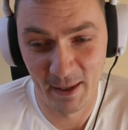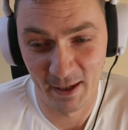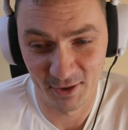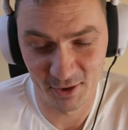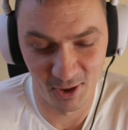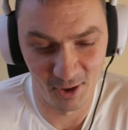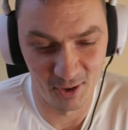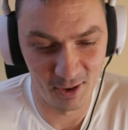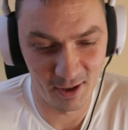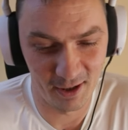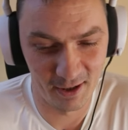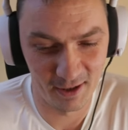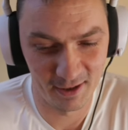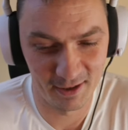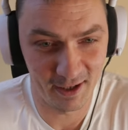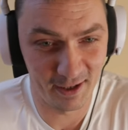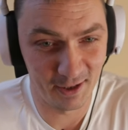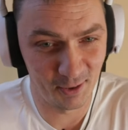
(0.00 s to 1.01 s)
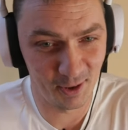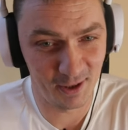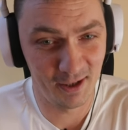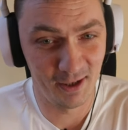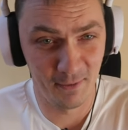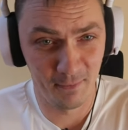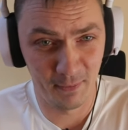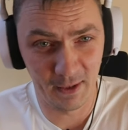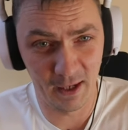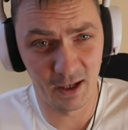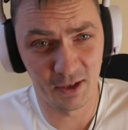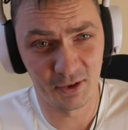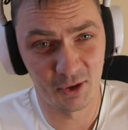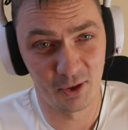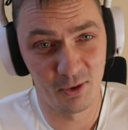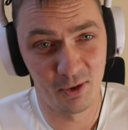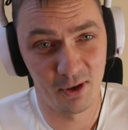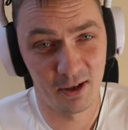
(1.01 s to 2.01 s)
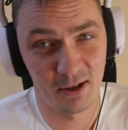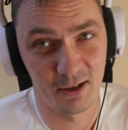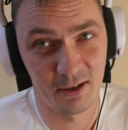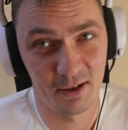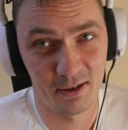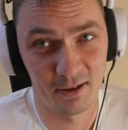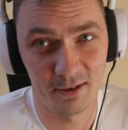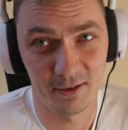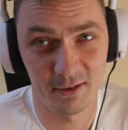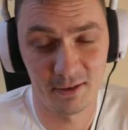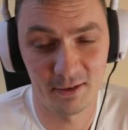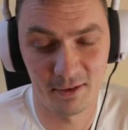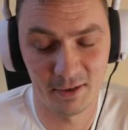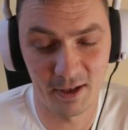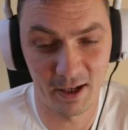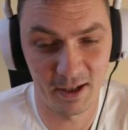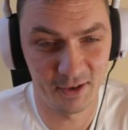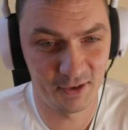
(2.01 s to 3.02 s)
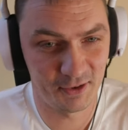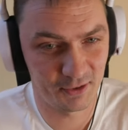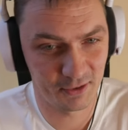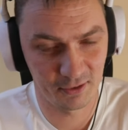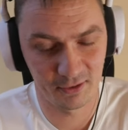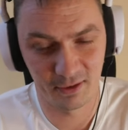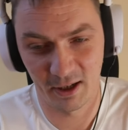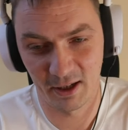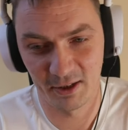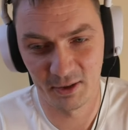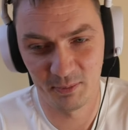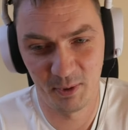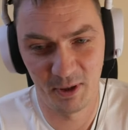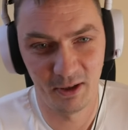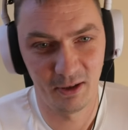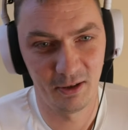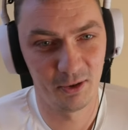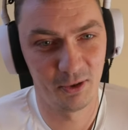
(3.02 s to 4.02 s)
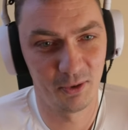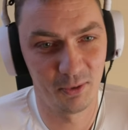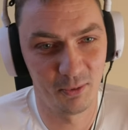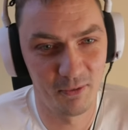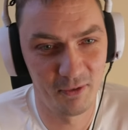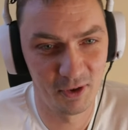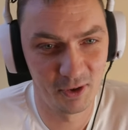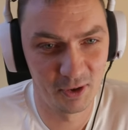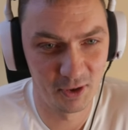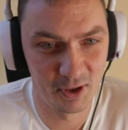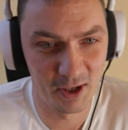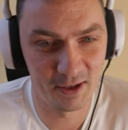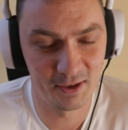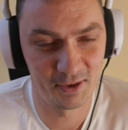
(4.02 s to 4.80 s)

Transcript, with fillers: So anyway, yeah. So nice being here with you today.